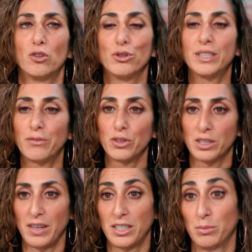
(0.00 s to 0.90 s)

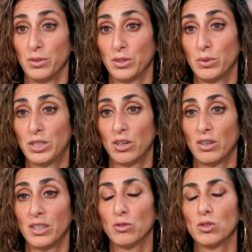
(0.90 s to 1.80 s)
cruciferous vegetables, which
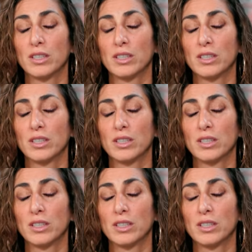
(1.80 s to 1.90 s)
are